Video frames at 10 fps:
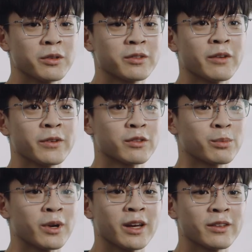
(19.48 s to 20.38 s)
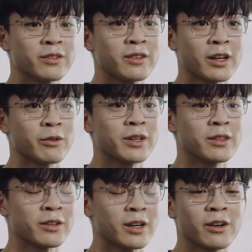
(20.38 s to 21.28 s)
self-express, decorate
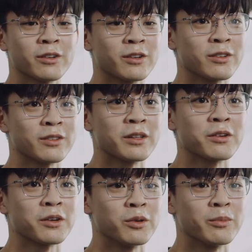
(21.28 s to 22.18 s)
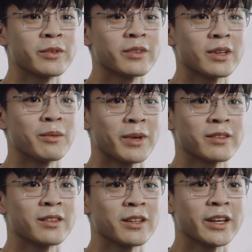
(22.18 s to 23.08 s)
their characters and their homes
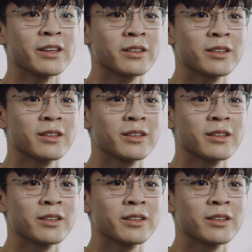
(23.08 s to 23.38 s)
as they like.